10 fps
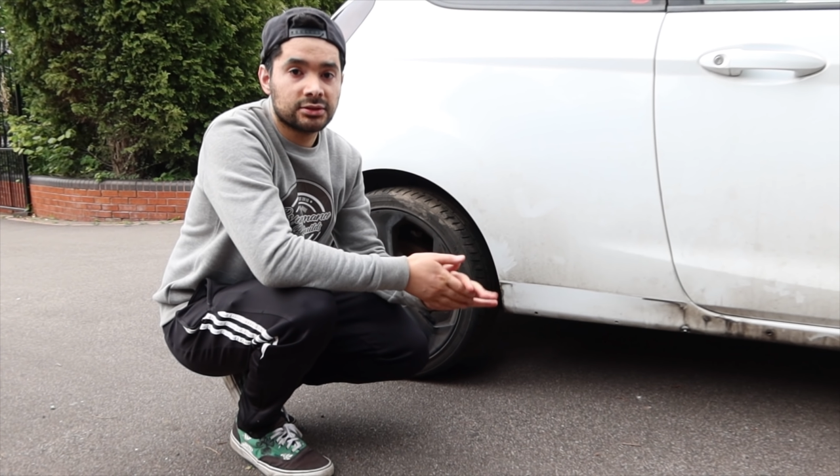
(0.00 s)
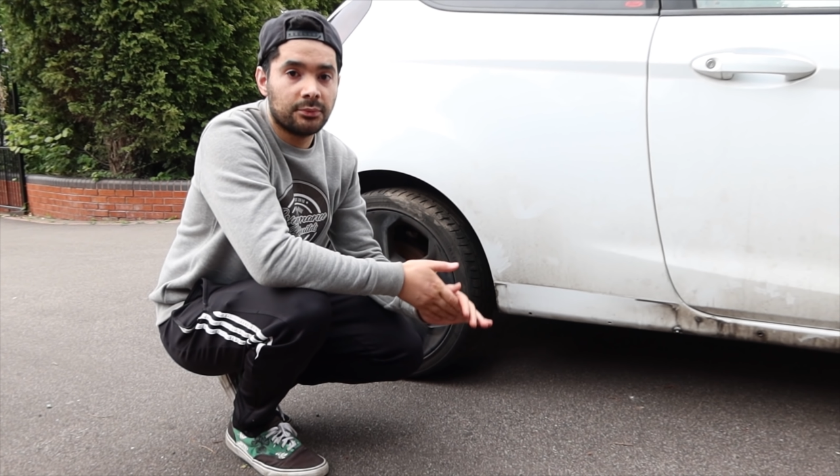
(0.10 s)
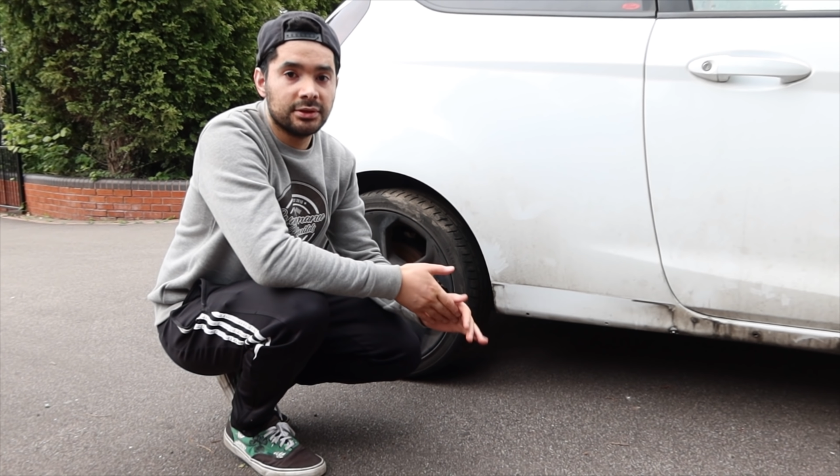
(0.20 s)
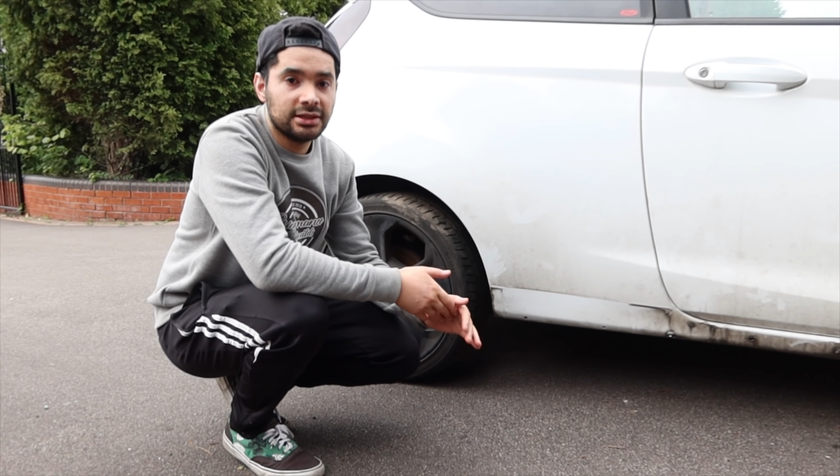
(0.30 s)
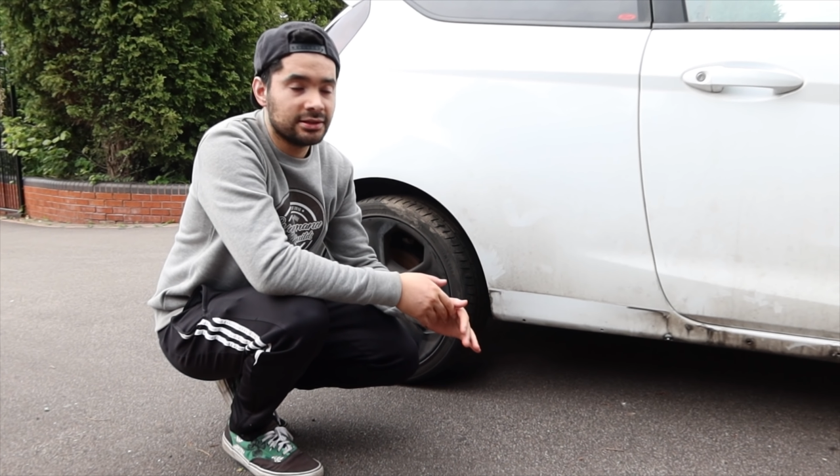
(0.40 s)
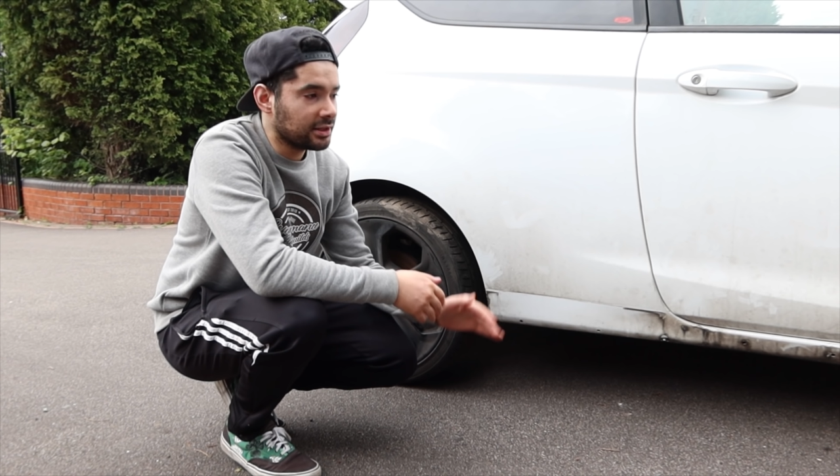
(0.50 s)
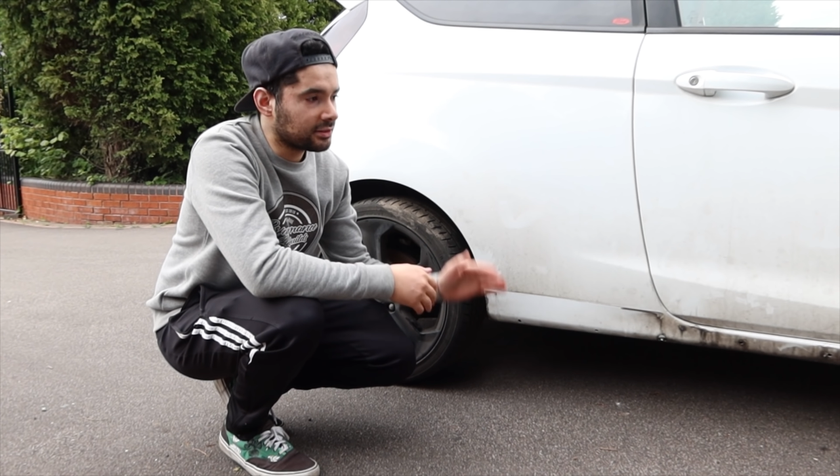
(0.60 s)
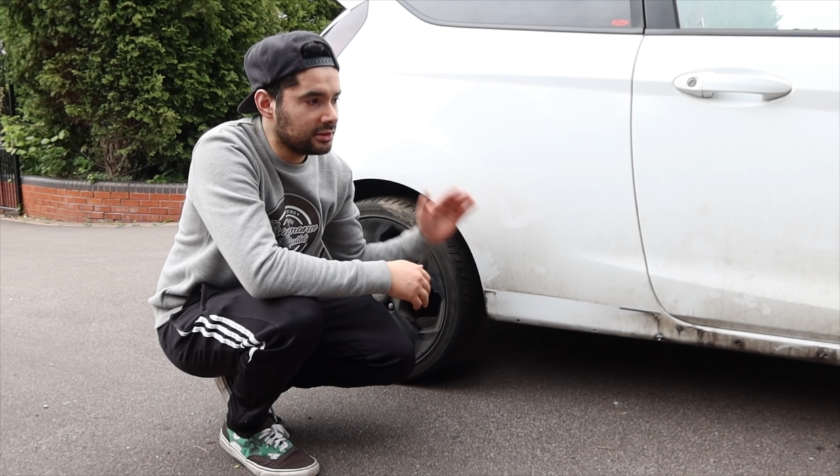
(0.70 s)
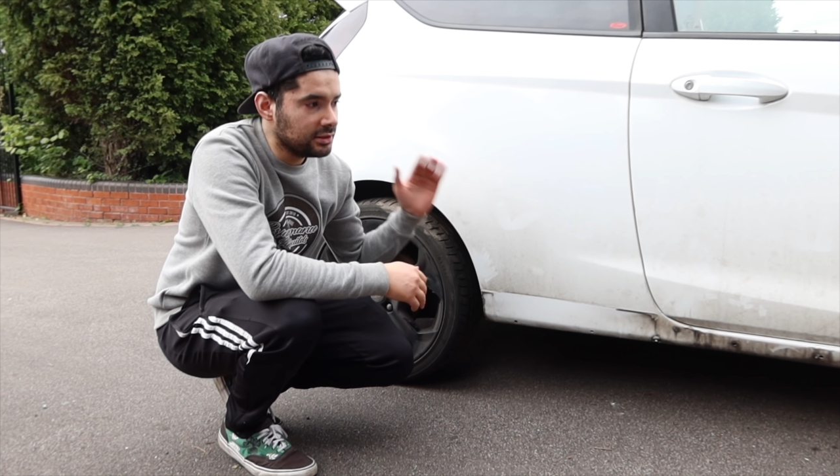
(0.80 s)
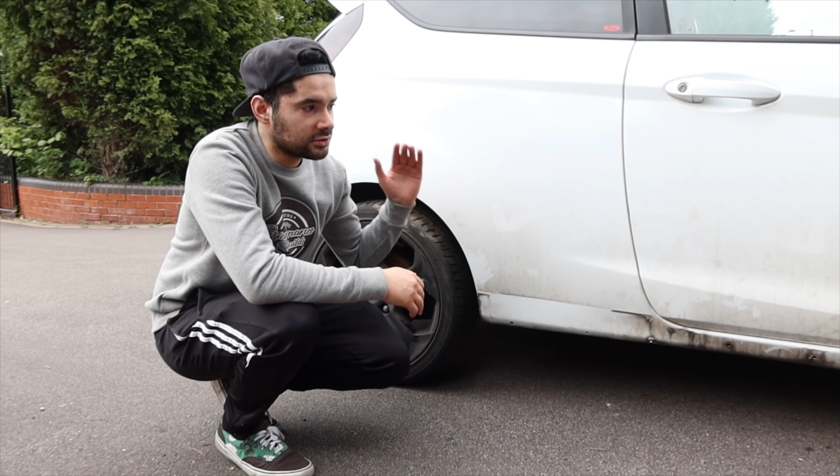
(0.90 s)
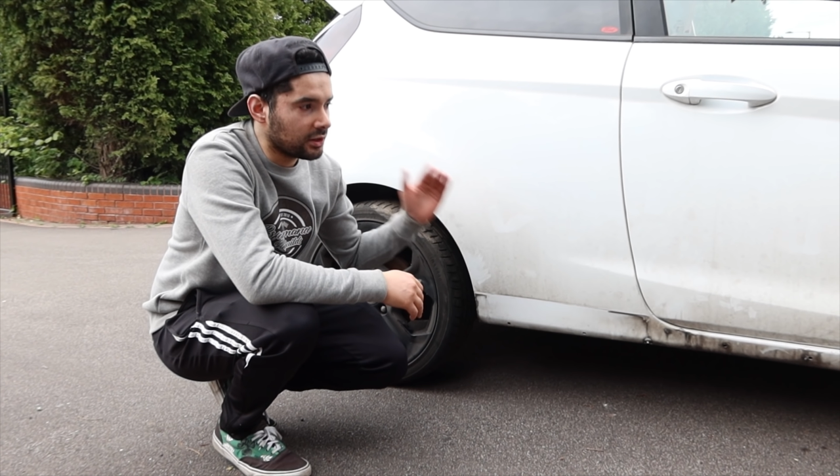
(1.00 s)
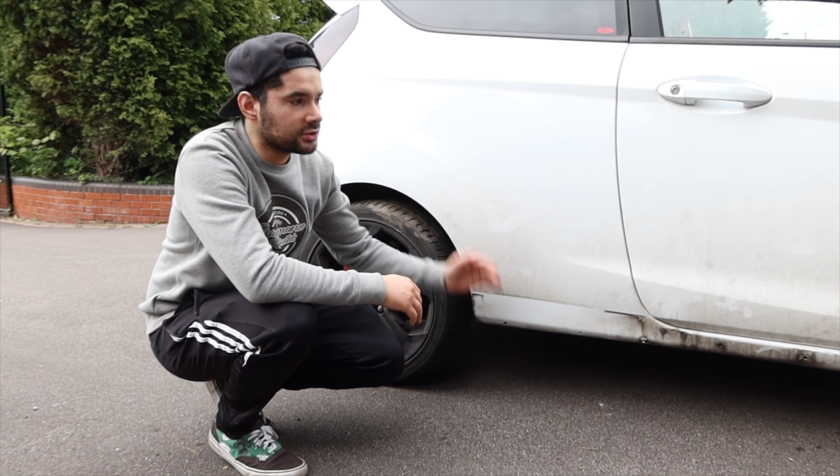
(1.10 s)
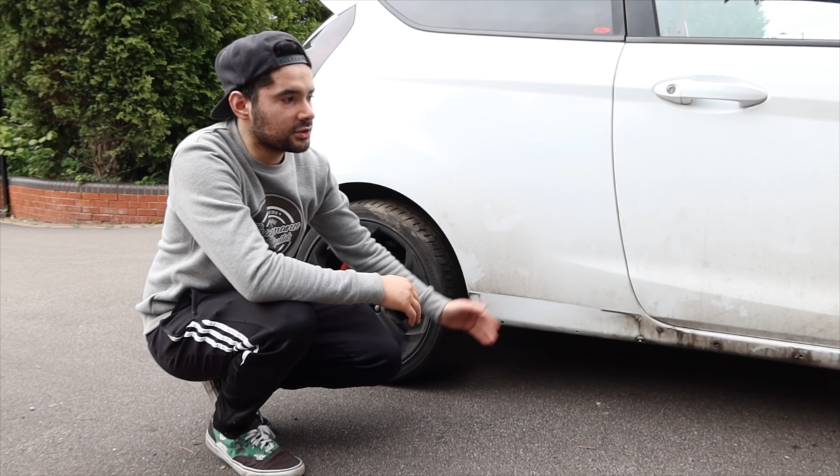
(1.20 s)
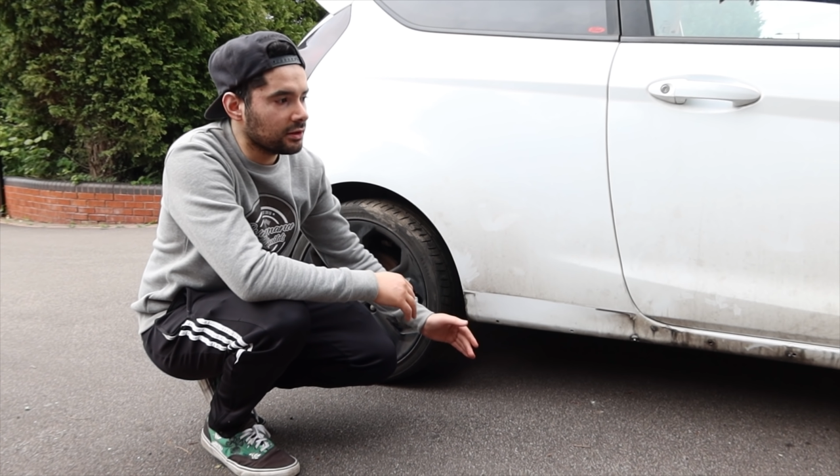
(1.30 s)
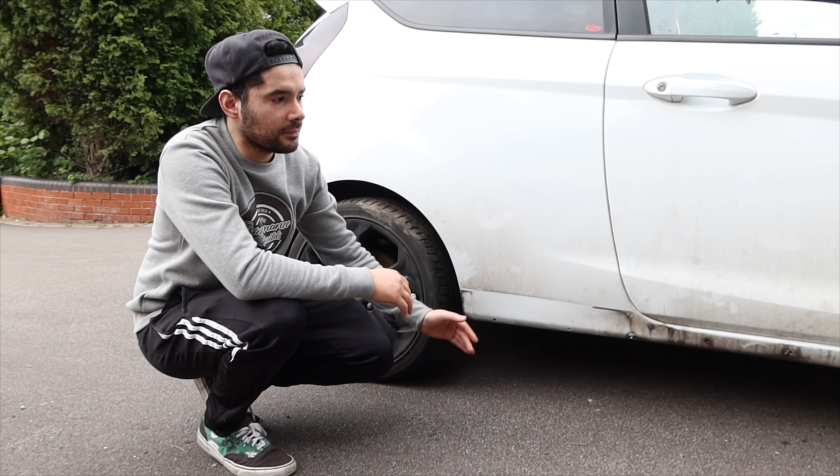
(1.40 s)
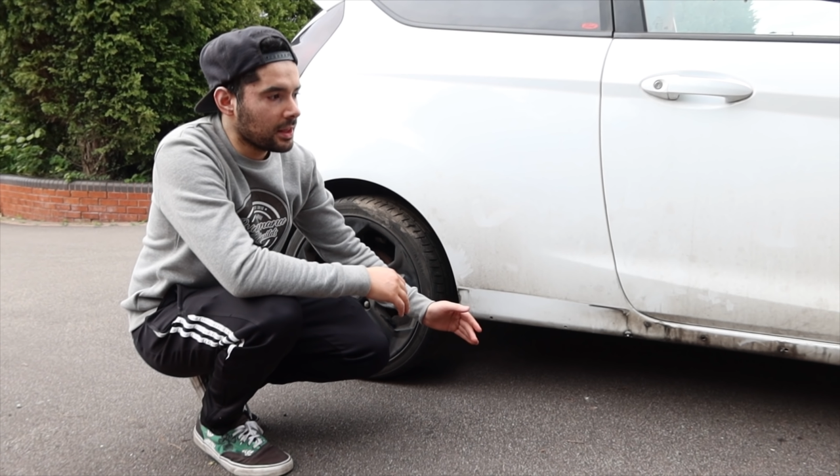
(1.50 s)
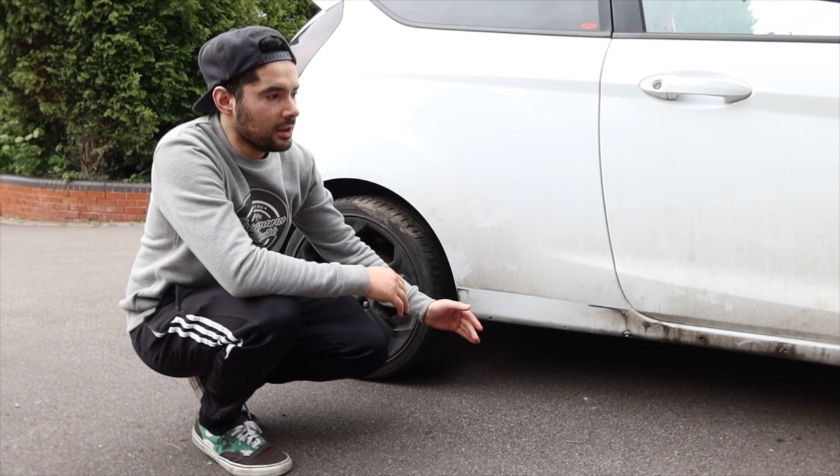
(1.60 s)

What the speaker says: someone did nick the side skirt.